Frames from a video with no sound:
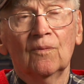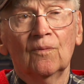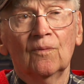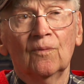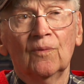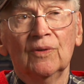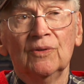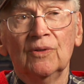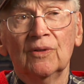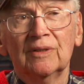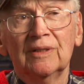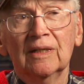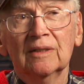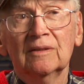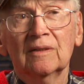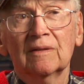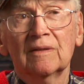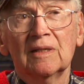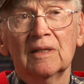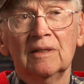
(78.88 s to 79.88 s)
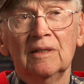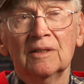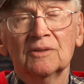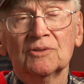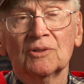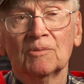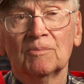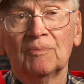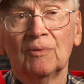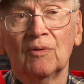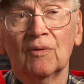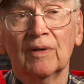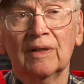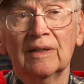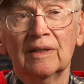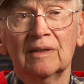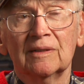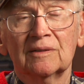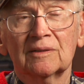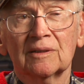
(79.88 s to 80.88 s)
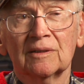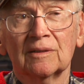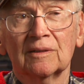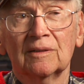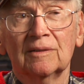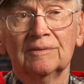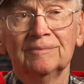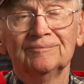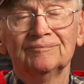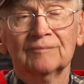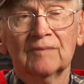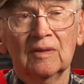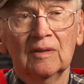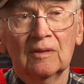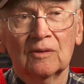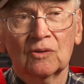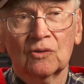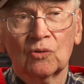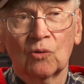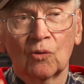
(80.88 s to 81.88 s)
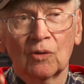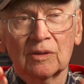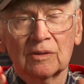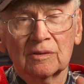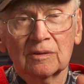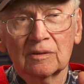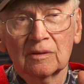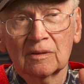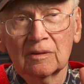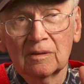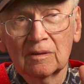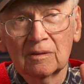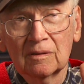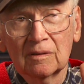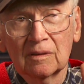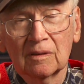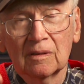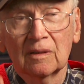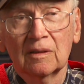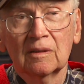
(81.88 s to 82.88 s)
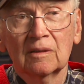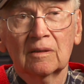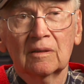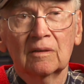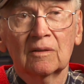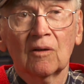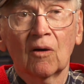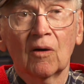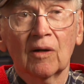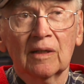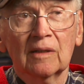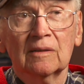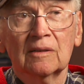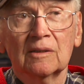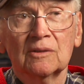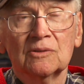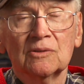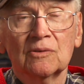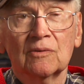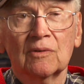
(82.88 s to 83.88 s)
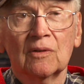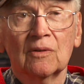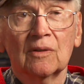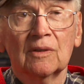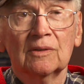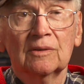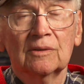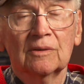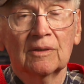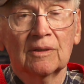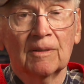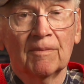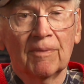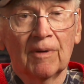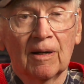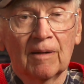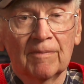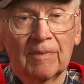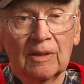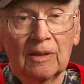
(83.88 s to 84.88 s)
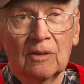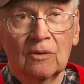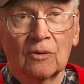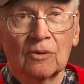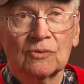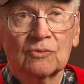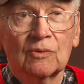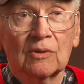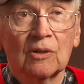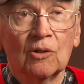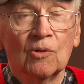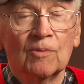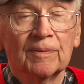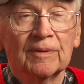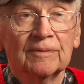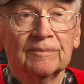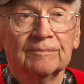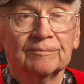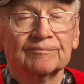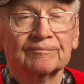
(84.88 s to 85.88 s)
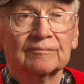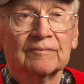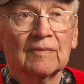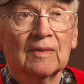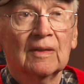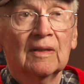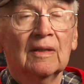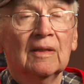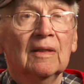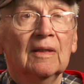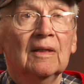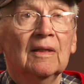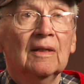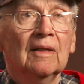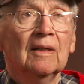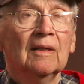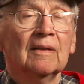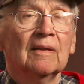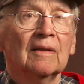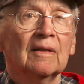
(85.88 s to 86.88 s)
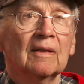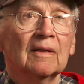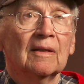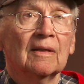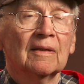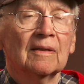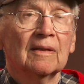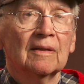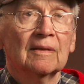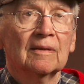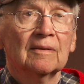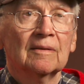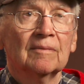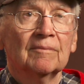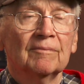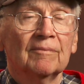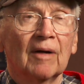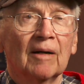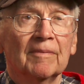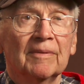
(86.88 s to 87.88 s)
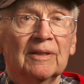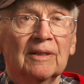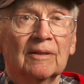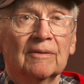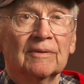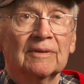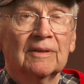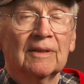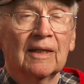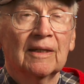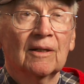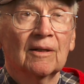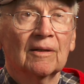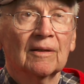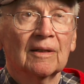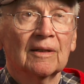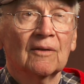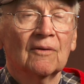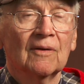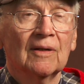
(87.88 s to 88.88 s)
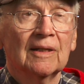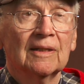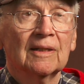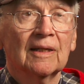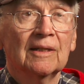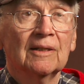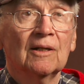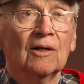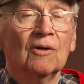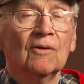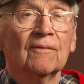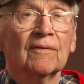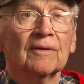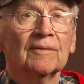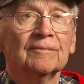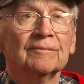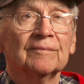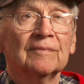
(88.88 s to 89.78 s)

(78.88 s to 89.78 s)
when you'd get to the initial point and turn towards to the target that you were going to, and the bombay doors would open. The bombardier would literally take over.